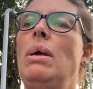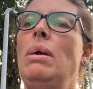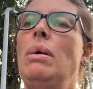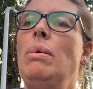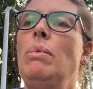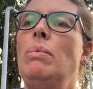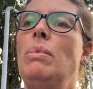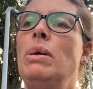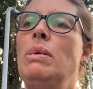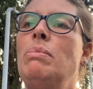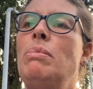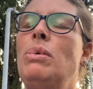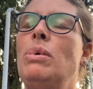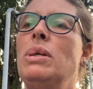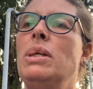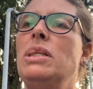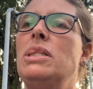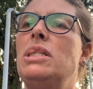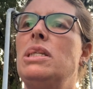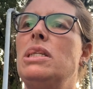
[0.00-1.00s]
One
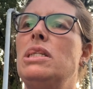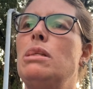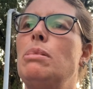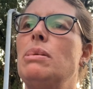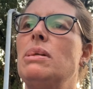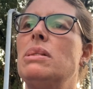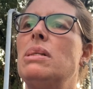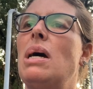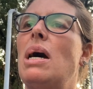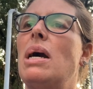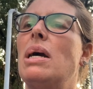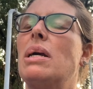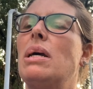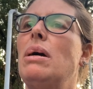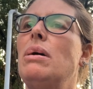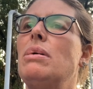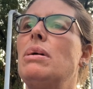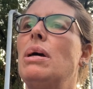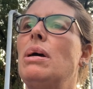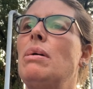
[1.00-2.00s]
morning, she spills hot
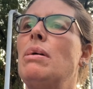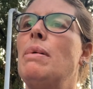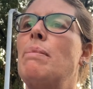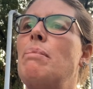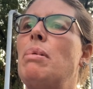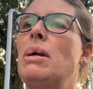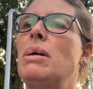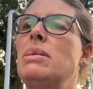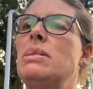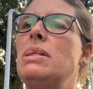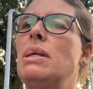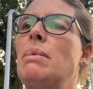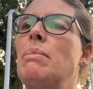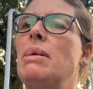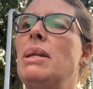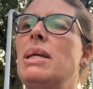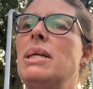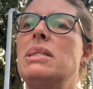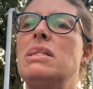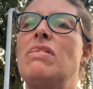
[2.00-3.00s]
cocoa and burns him,
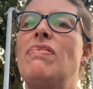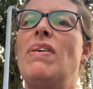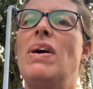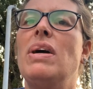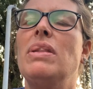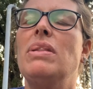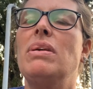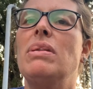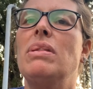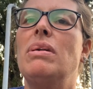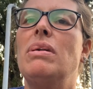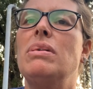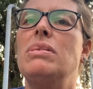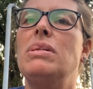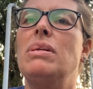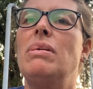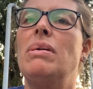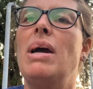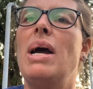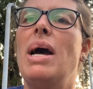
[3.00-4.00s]
and his father throws
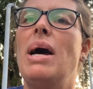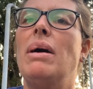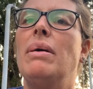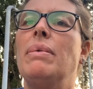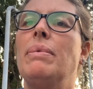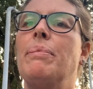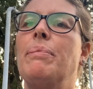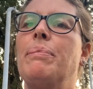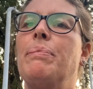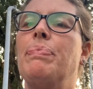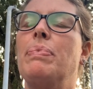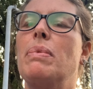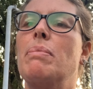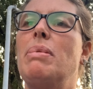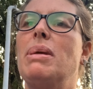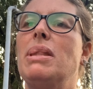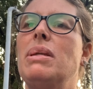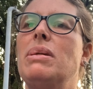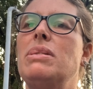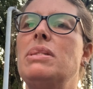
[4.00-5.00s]
her out.
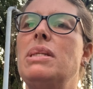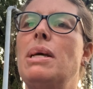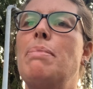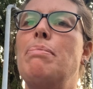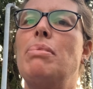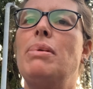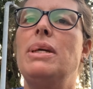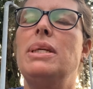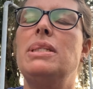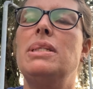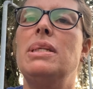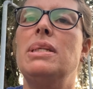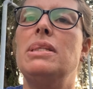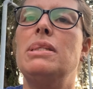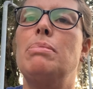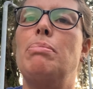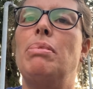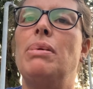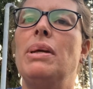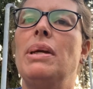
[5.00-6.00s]
But their separation is
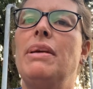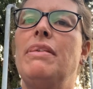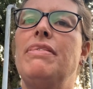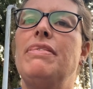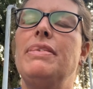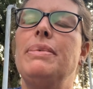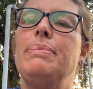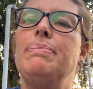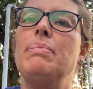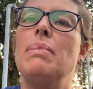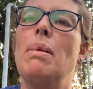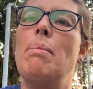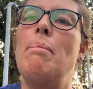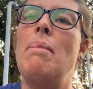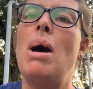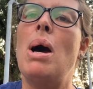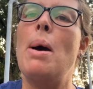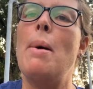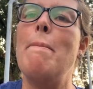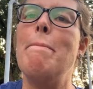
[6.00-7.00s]
brief.
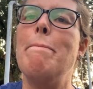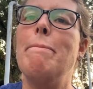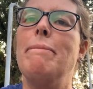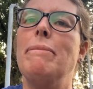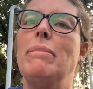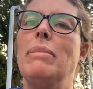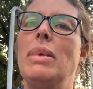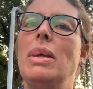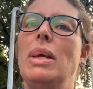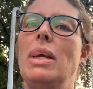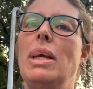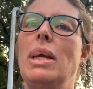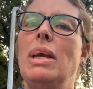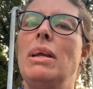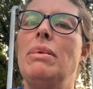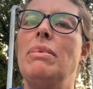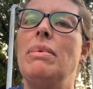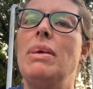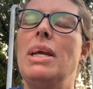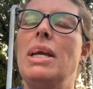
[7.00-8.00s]
Mom,
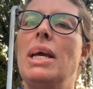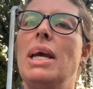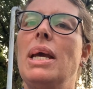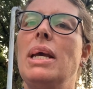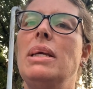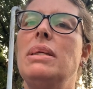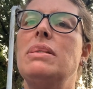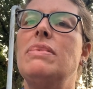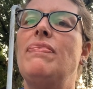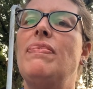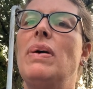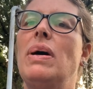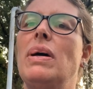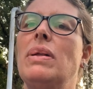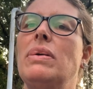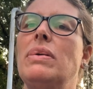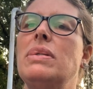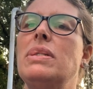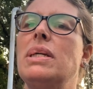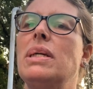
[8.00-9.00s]
Enrique's
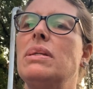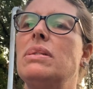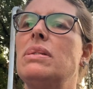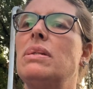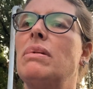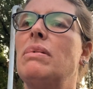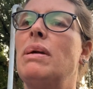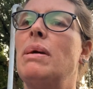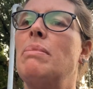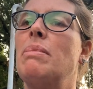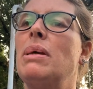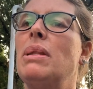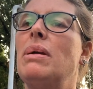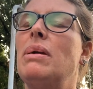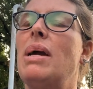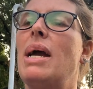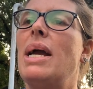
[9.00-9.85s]
father tells the grandmother, I